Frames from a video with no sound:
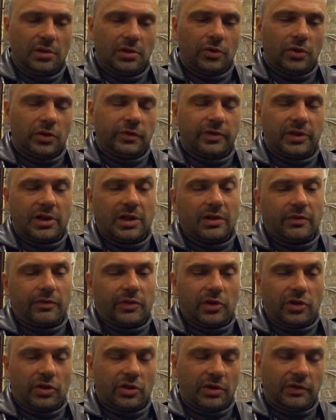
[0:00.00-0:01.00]
Not the R
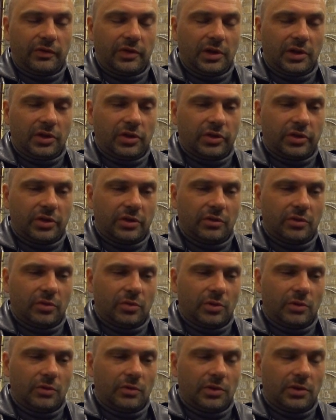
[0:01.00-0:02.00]
version, I think, just a
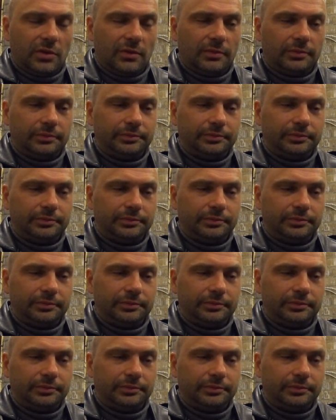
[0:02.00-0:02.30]
normal one.